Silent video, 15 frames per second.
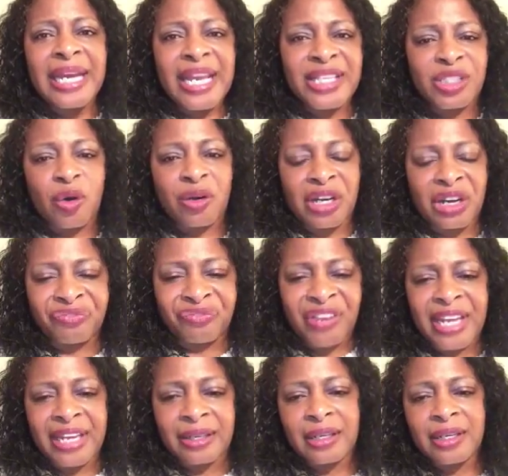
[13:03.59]
it's to
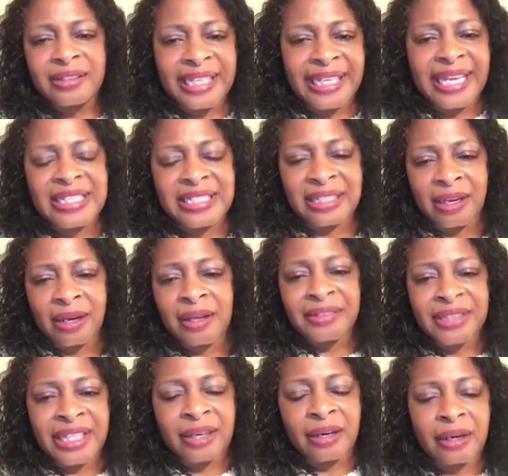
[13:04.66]
offend
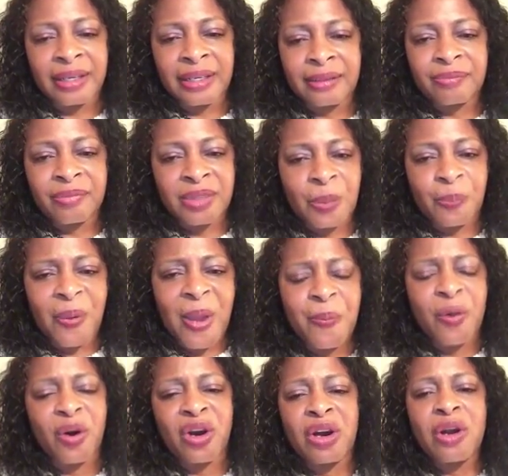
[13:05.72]
the
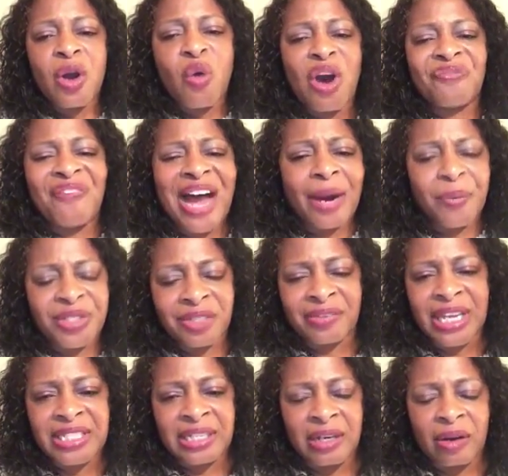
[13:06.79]
people who are followers of
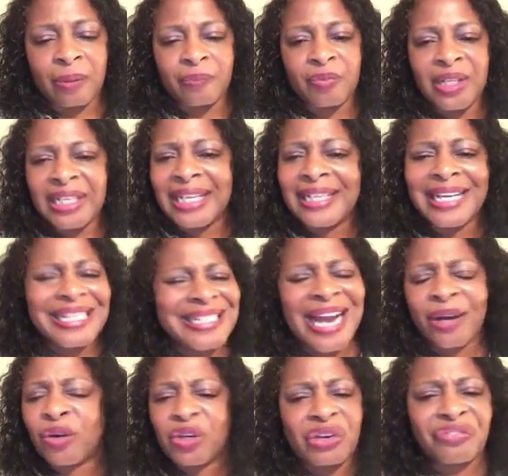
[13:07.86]
Islam. It's
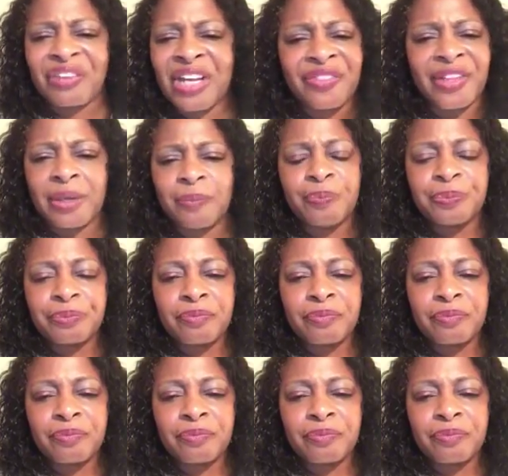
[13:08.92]
not going to offend them.